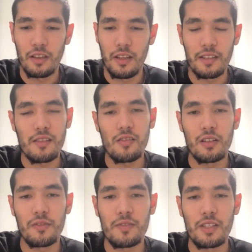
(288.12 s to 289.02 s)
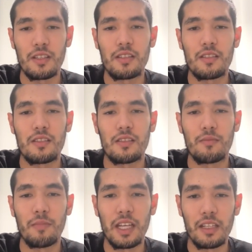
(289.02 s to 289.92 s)
that serves its
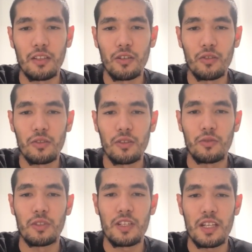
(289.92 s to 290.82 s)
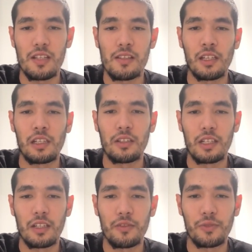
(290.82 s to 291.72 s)
main goal, which is a
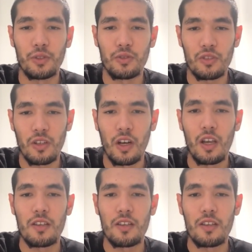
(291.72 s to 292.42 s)
greener future.